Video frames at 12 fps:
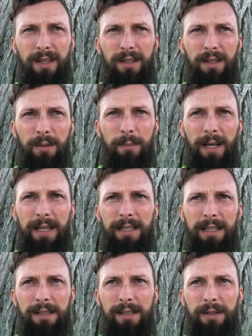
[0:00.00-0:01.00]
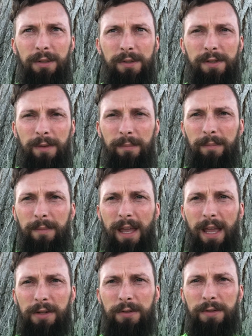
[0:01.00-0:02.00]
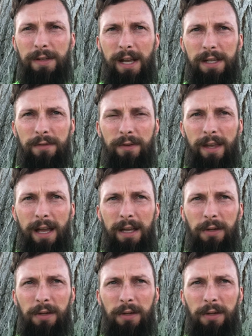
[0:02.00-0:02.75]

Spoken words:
You might need to do some exercise for that,